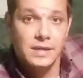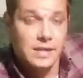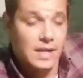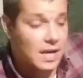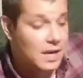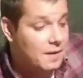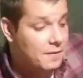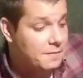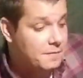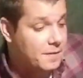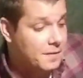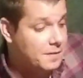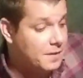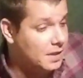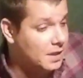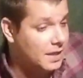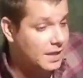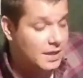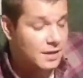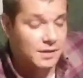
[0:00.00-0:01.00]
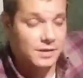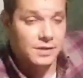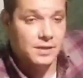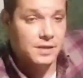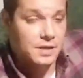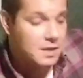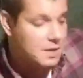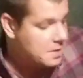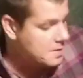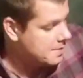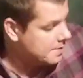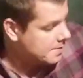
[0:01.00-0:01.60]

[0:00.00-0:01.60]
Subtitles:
It's 50 liters.